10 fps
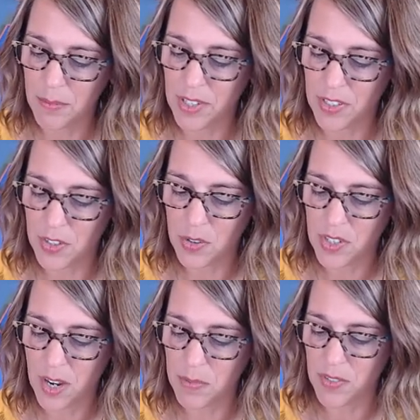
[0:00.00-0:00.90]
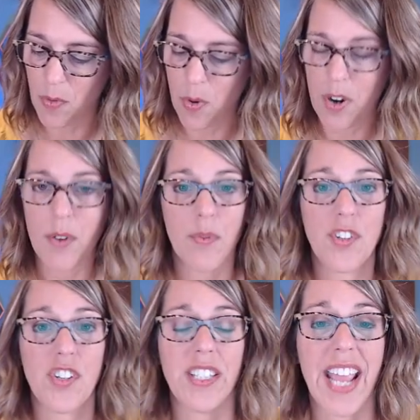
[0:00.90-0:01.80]
plus 2 times 4,
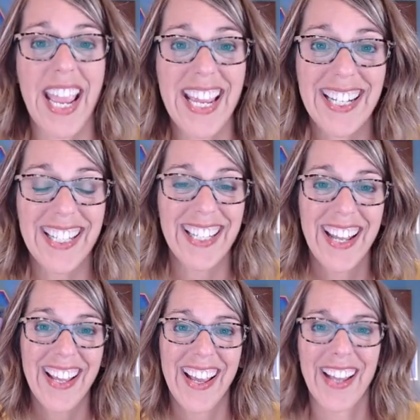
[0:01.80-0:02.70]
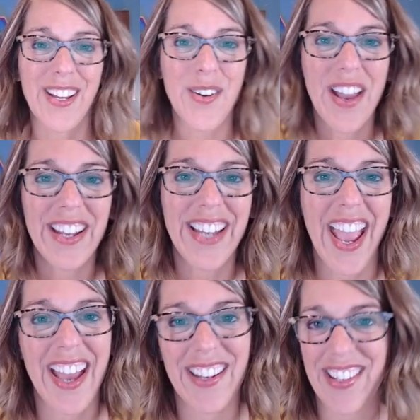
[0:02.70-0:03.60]
which is 8. I can go ahead and
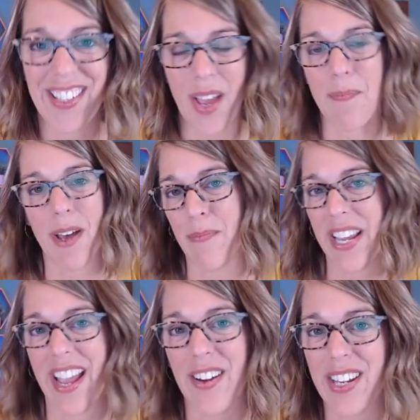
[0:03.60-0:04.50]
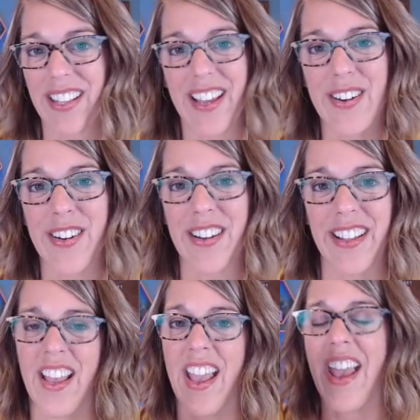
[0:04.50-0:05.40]
add these up on my calculator.
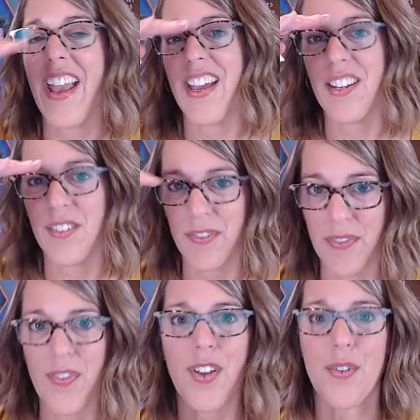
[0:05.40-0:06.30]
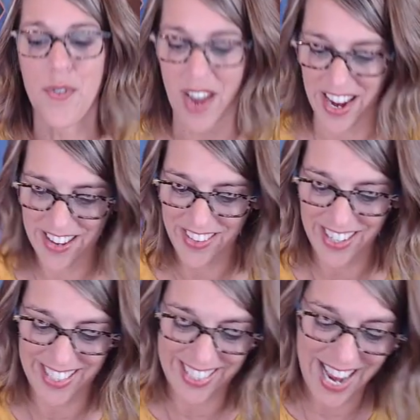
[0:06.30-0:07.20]
And phew, I get
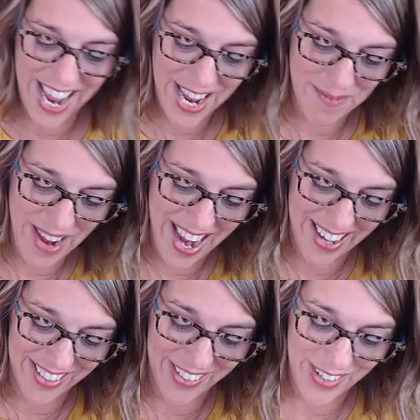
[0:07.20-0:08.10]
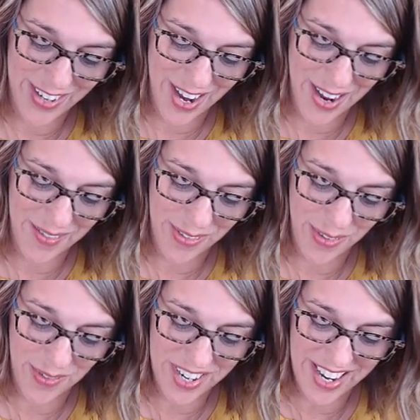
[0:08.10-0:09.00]
the same answer of
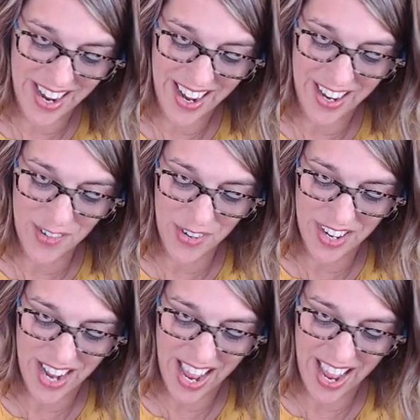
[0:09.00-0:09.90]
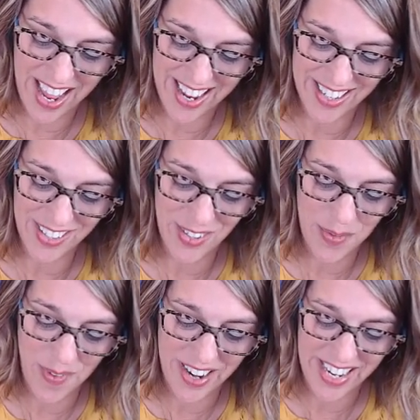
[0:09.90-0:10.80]

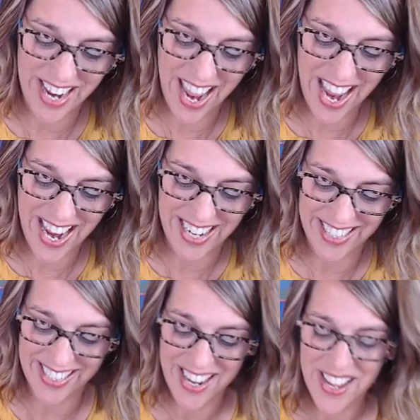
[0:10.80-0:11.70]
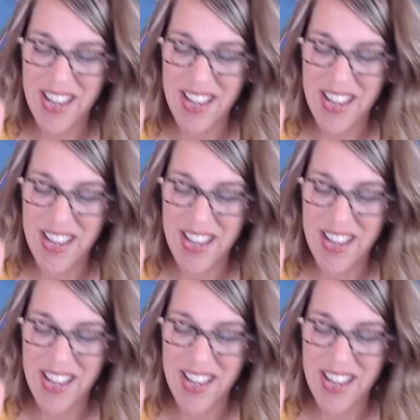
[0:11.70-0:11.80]
328.